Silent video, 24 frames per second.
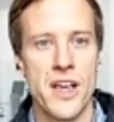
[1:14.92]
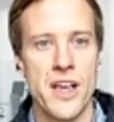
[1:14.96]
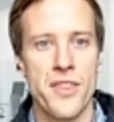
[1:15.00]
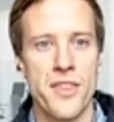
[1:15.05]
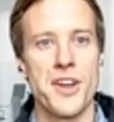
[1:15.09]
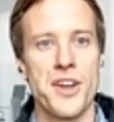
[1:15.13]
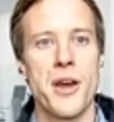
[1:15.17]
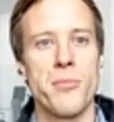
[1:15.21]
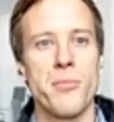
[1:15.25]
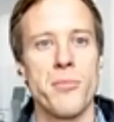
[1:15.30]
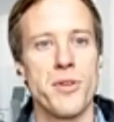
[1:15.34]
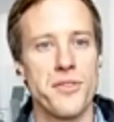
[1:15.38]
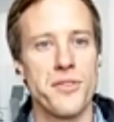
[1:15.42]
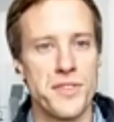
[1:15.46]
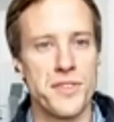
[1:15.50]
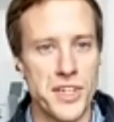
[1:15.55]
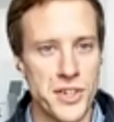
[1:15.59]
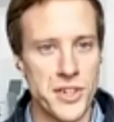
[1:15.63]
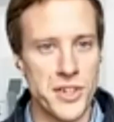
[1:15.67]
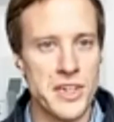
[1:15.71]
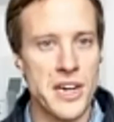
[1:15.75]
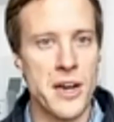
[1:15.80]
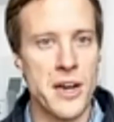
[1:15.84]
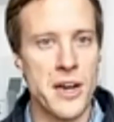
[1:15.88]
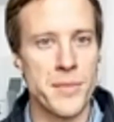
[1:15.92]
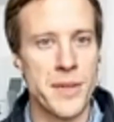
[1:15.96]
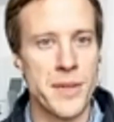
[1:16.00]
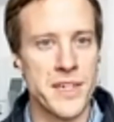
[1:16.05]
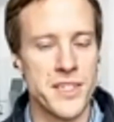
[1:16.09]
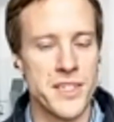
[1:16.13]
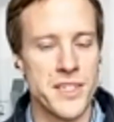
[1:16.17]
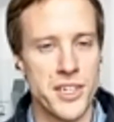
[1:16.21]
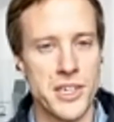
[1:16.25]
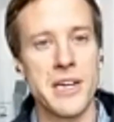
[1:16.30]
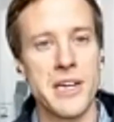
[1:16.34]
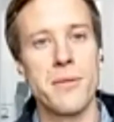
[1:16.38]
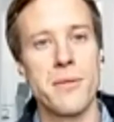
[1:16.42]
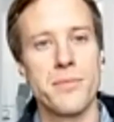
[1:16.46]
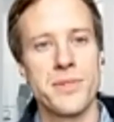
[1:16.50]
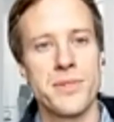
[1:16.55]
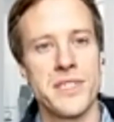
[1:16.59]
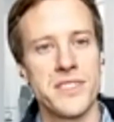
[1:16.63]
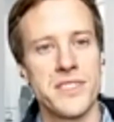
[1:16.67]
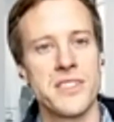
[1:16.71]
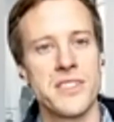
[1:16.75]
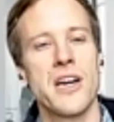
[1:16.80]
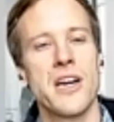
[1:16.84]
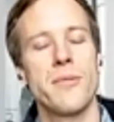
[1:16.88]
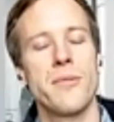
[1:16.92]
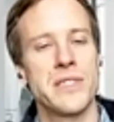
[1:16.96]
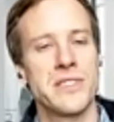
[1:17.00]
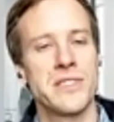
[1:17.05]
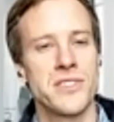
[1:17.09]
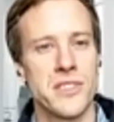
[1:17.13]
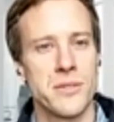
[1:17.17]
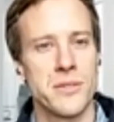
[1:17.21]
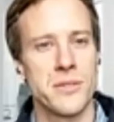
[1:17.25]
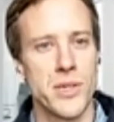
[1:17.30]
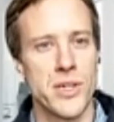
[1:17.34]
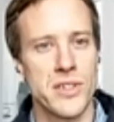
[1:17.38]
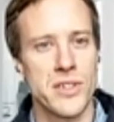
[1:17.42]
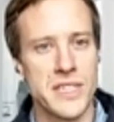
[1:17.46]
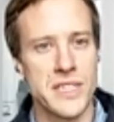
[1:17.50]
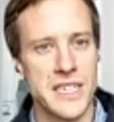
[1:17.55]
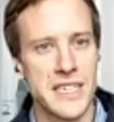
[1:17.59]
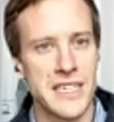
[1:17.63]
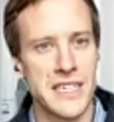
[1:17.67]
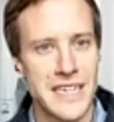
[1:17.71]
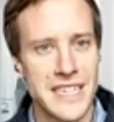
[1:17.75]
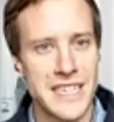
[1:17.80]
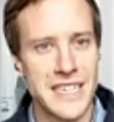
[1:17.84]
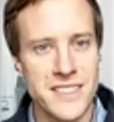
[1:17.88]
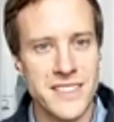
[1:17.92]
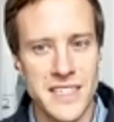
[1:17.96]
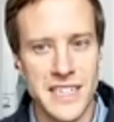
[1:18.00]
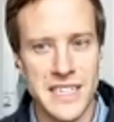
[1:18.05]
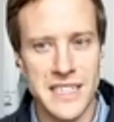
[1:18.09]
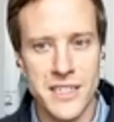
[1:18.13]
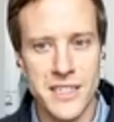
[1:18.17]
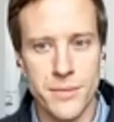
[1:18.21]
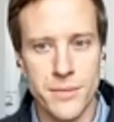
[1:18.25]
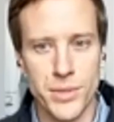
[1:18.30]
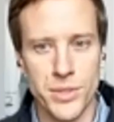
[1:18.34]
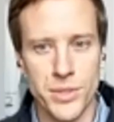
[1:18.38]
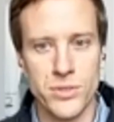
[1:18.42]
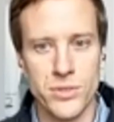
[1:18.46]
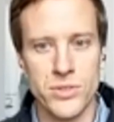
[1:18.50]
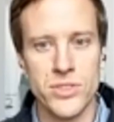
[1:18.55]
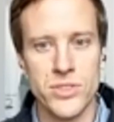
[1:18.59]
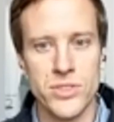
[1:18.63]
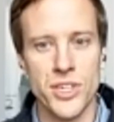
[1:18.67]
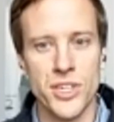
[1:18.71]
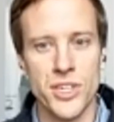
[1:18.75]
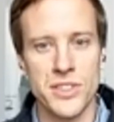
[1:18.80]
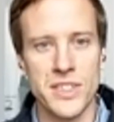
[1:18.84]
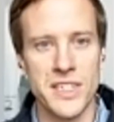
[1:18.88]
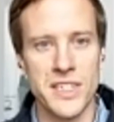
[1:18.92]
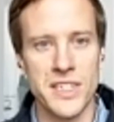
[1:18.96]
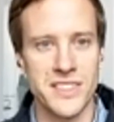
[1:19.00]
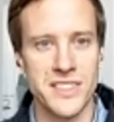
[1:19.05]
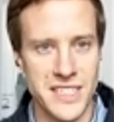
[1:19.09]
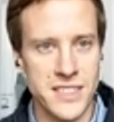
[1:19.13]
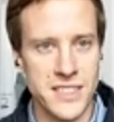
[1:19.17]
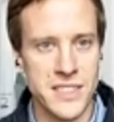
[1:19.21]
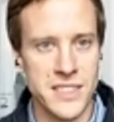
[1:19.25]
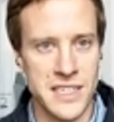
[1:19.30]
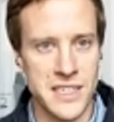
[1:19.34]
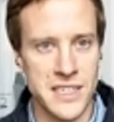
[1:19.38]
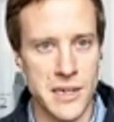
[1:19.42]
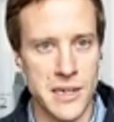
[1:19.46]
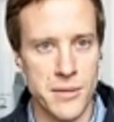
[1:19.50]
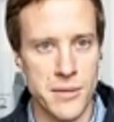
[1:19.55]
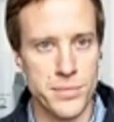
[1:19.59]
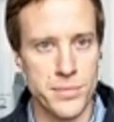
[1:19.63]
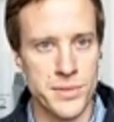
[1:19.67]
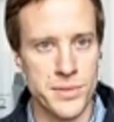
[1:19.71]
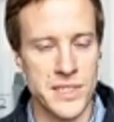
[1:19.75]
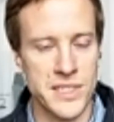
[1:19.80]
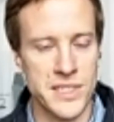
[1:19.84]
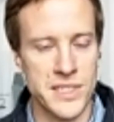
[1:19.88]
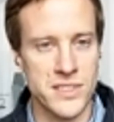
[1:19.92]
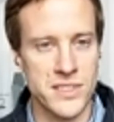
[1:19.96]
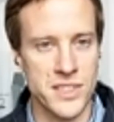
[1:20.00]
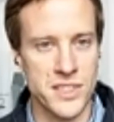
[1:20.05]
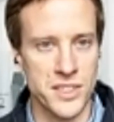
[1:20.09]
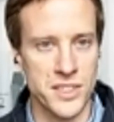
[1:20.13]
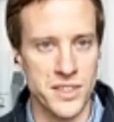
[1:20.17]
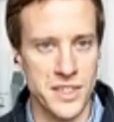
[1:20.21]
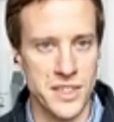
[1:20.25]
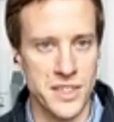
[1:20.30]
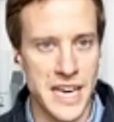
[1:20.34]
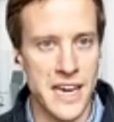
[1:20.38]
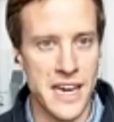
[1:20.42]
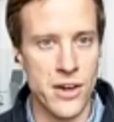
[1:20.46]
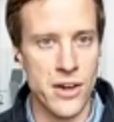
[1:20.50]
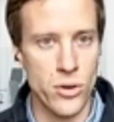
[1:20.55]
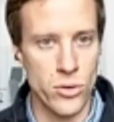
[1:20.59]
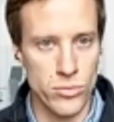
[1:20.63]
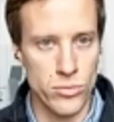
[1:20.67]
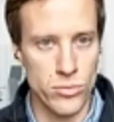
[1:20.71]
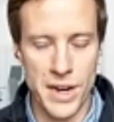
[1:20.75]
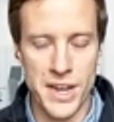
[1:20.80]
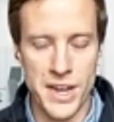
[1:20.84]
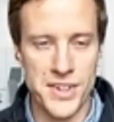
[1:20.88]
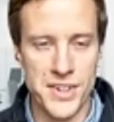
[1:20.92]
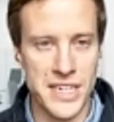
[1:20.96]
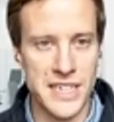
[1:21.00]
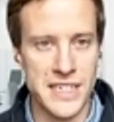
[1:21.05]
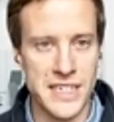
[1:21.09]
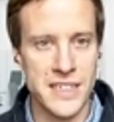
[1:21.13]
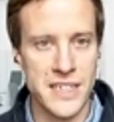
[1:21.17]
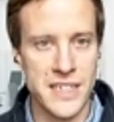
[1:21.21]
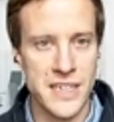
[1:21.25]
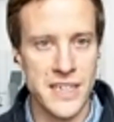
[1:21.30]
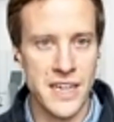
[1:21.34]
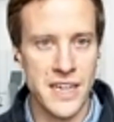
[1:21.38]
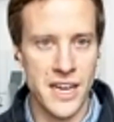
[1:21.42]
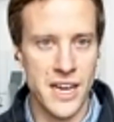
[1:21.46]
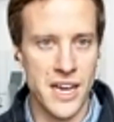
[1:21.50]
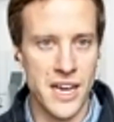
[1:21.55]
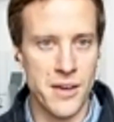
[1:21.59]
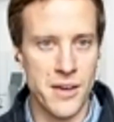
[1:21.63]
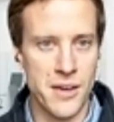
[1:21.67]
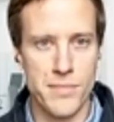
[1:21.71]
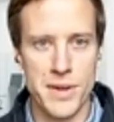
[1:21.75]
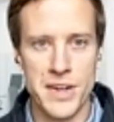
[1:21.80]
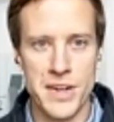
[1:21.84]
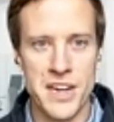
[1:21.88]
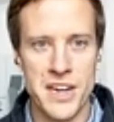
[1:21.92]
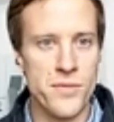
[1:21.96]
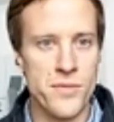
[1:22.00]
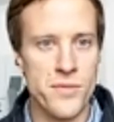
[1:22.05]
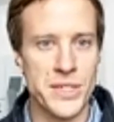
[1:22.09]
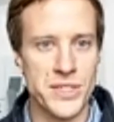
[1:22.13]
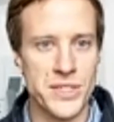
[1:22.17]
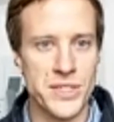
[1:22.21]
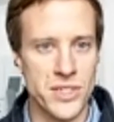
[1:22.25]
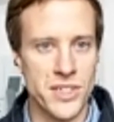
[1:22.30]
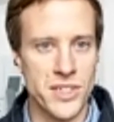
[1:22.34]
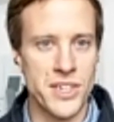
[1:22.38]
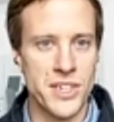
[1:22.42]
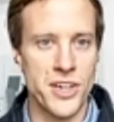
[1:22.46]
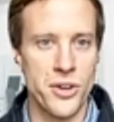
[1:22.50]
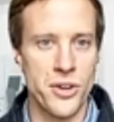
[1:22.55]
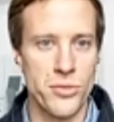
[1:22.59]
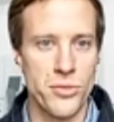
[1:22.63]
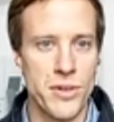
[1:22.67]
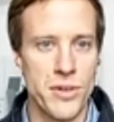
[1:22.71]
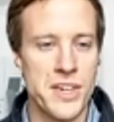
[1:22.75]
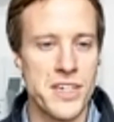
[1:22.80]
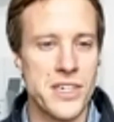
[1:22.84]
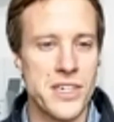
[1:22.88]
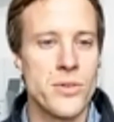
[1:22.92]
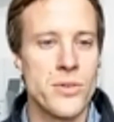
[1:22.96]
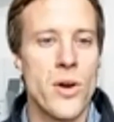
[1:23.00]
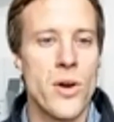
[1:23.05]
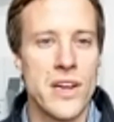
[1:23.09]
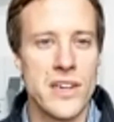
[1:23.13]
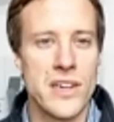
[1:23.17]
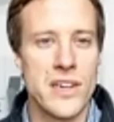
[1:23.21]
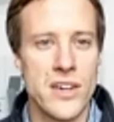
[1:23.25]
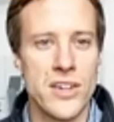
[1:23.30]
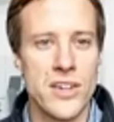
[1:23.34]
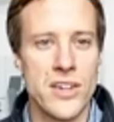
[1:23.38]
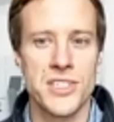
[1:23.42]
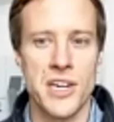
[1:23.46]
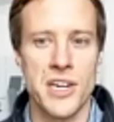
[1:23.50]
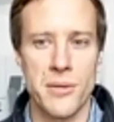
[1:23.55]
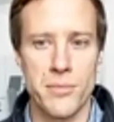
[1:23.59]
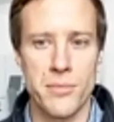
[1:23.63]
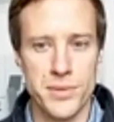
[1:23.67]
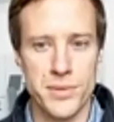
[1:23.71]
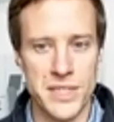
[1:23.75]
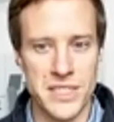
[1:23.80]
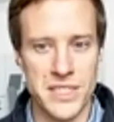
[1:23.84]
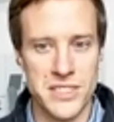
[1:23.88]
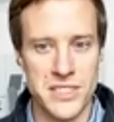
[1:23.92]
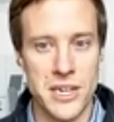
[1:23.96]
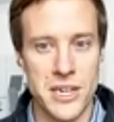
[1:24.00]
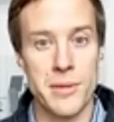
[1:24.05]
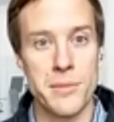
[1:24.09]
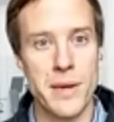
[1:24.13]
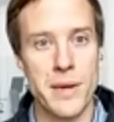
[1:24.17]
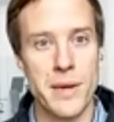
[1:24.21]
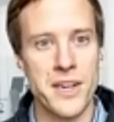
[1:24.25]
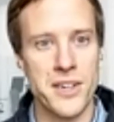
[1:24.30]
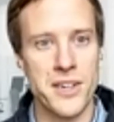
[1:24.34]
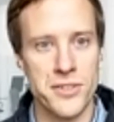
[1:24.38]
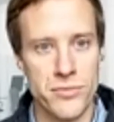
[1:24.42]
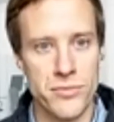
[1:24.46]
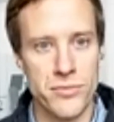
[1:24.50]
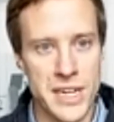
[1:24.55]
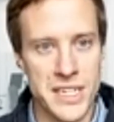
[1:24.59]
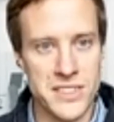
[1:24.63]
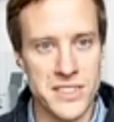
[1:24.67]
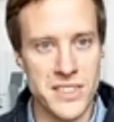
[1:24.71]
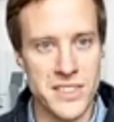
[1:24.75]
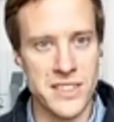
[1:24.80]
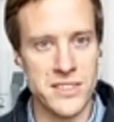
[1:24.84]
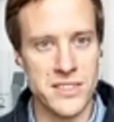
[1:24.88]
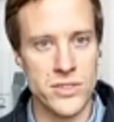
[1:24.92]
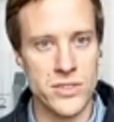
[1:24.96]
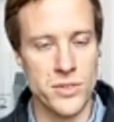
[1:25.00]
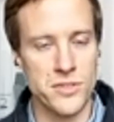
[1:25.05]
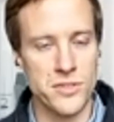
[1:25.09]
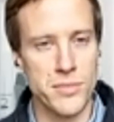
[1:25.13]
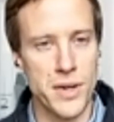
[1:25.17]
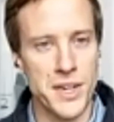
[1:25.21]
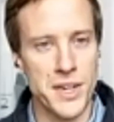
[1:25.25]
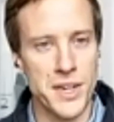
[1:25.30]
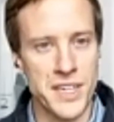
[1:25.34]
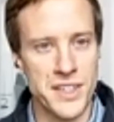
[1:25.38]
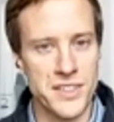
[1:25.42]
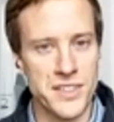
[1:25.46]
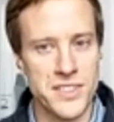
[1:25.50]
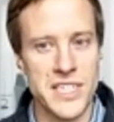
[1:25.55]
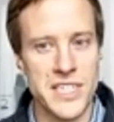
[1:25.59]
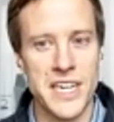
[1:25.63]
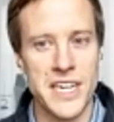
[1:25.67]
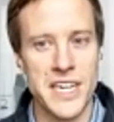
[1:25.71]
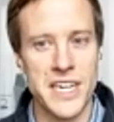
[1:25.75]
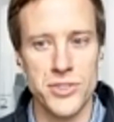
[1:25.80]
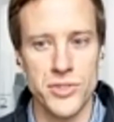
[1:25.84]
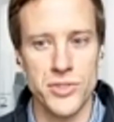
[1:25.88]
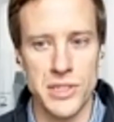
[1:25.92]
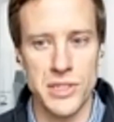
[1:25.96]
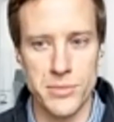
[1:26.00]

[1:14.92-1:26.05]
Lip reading: the number of new companies coming to the market and listing, but also the existing companies that are there already. And many of which are already quite large companies coming back and raising sort of money in the secondary